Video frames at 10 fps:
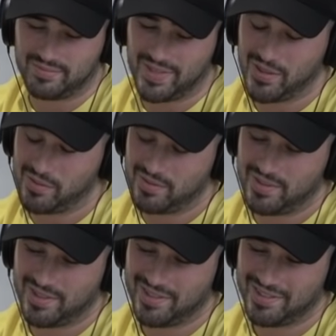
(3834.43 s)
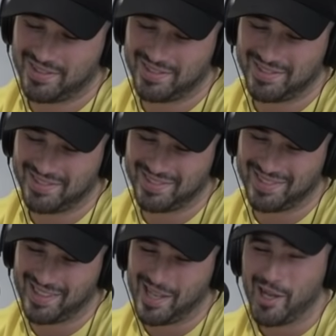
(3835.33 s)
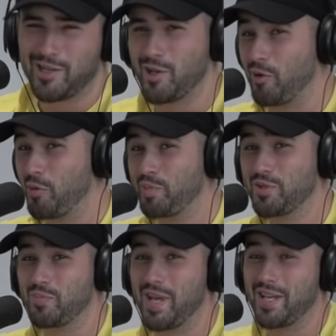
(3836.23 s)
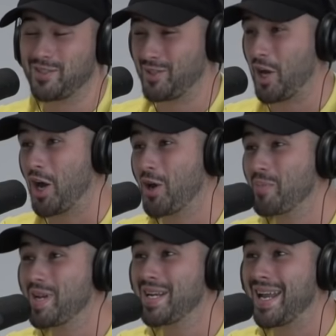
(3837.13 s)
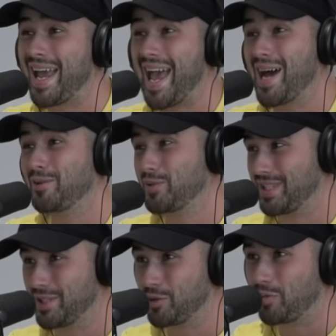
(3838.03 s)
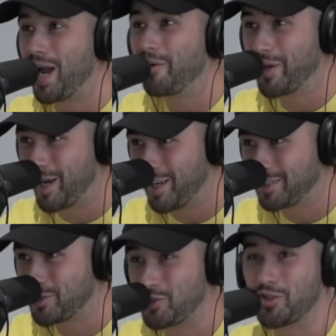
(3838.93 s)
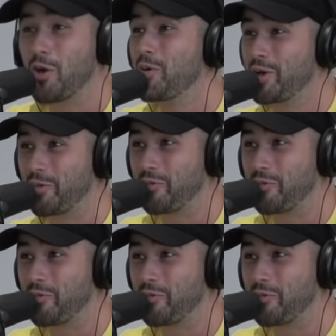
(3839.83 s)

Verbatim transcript: Dude. Yo, Oprah's ma is coming out like the groundhog, showing her